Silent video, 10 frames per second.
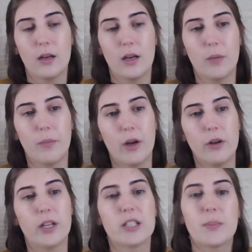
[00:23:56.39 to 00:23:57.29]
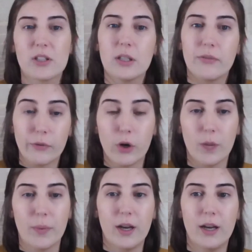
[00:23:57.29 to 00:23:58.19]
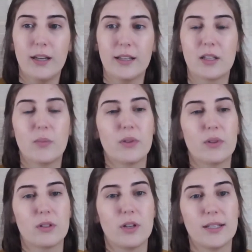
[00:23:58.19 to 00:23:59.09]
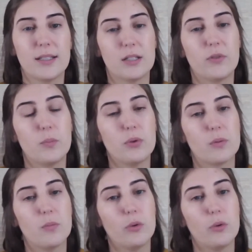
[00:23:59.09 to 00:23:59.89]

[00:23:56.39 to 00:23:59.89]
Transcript: and especially if you've got up early, something that's nice is if you put some